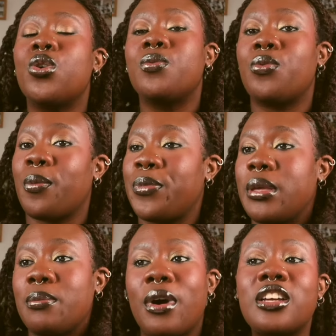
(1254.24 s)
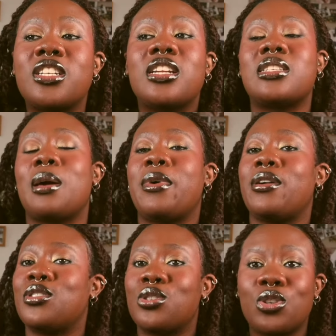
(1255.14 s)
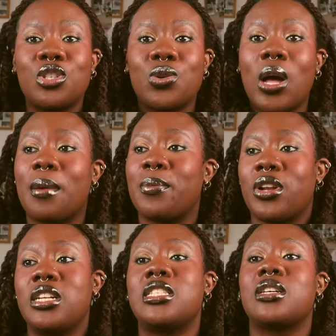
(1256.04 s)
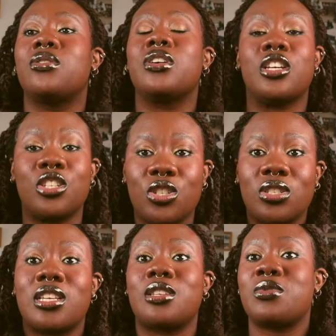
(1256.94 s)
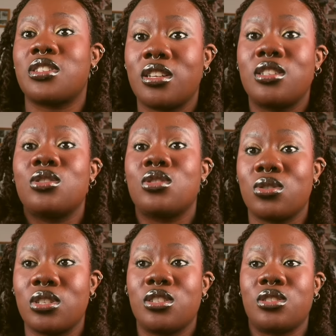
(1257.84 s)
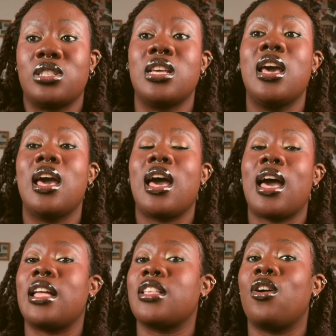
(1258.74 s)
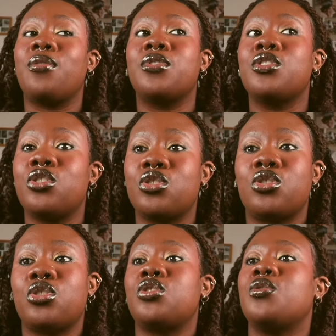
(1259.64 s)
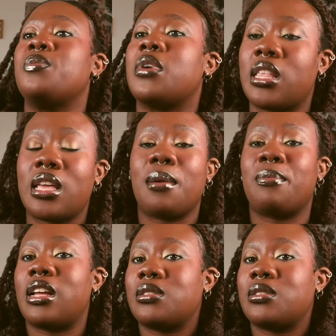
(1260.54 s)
known for being passionate about social and political issues, especially social issues. And they often use social media